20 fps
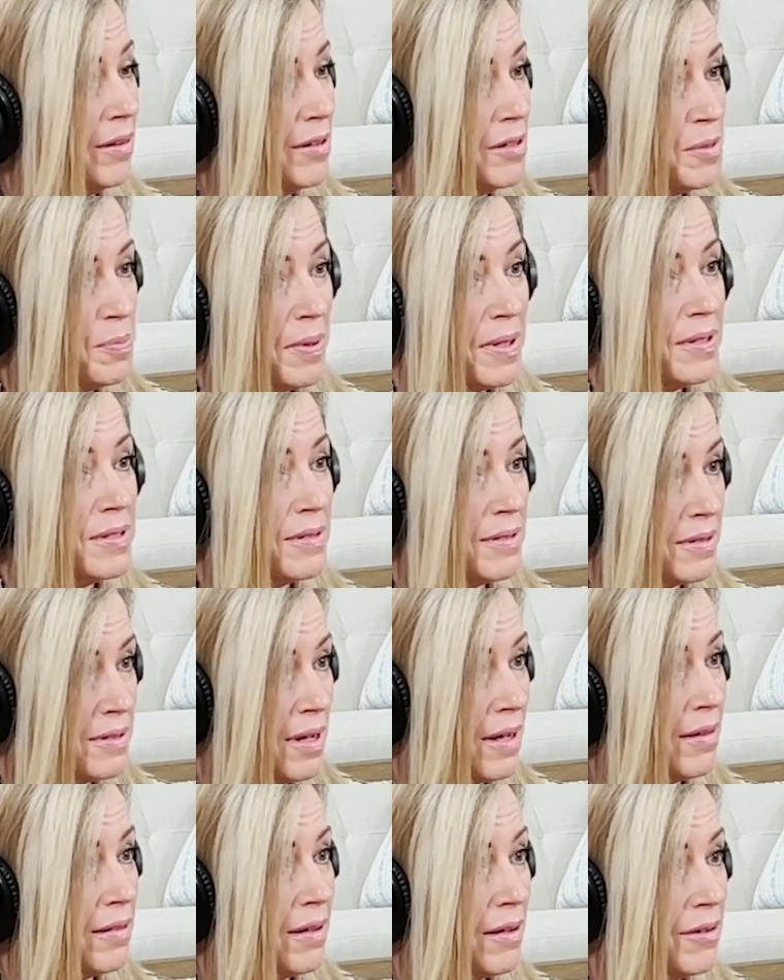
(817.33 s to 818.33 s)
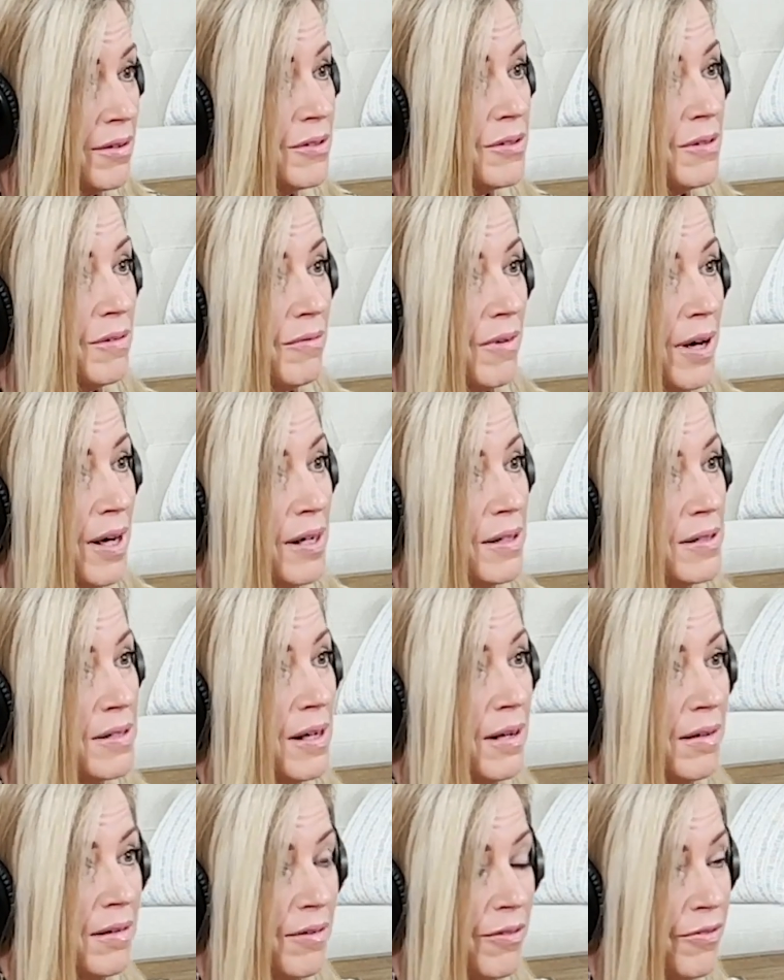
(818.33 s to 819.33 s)
those places take those right
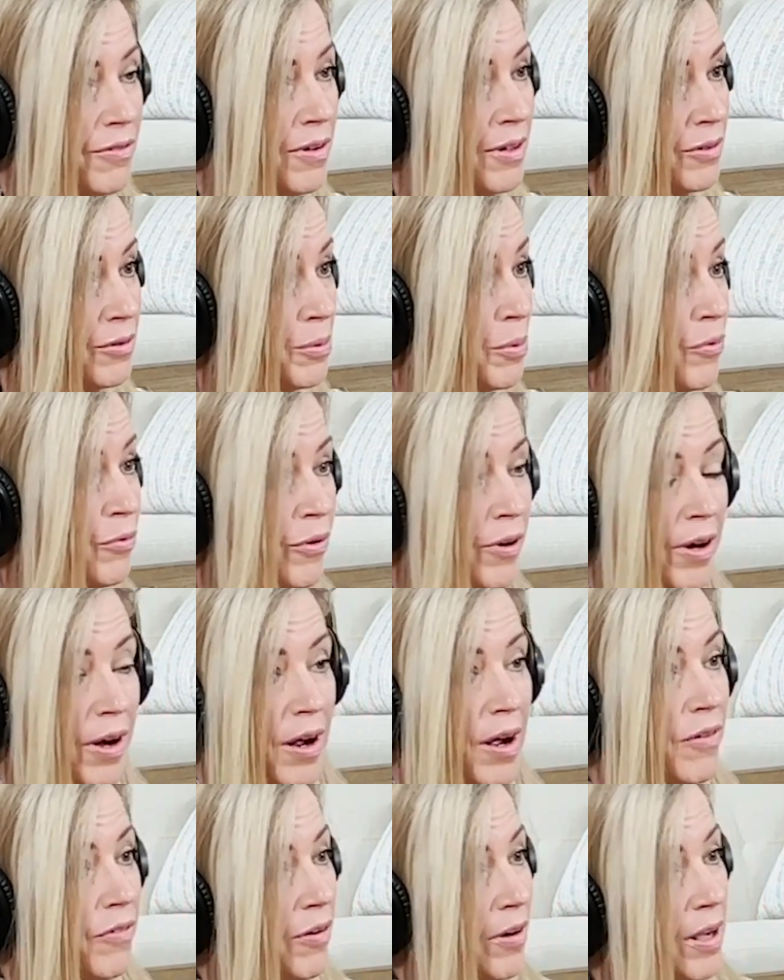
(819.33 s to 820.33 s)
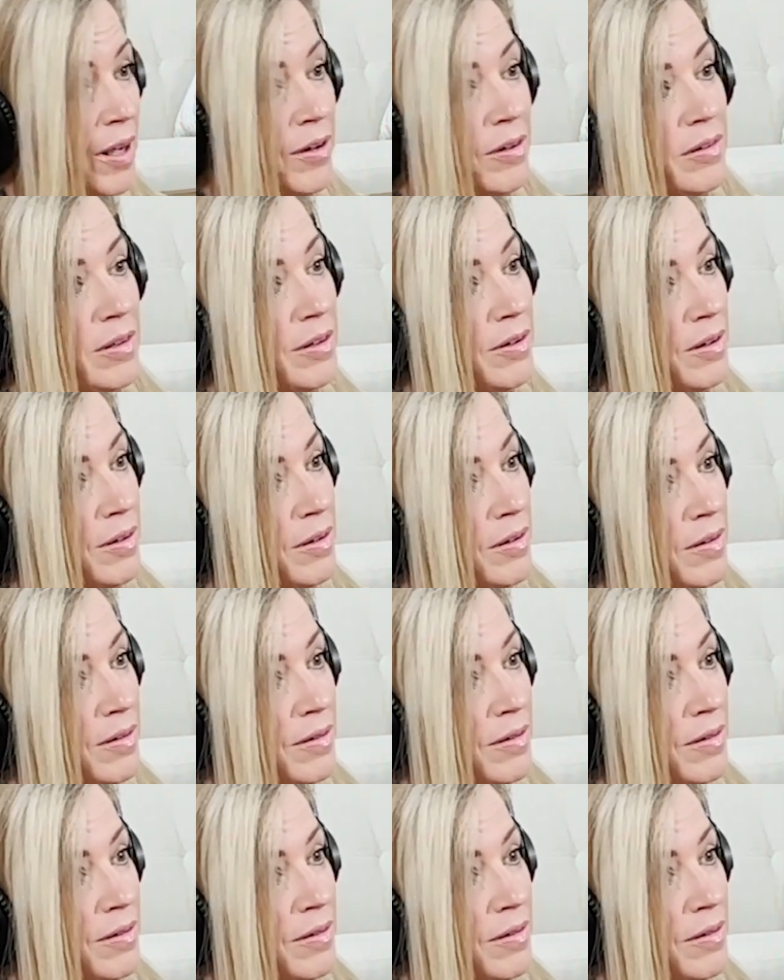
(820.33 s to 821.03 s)
outside of their front door before you ever enter the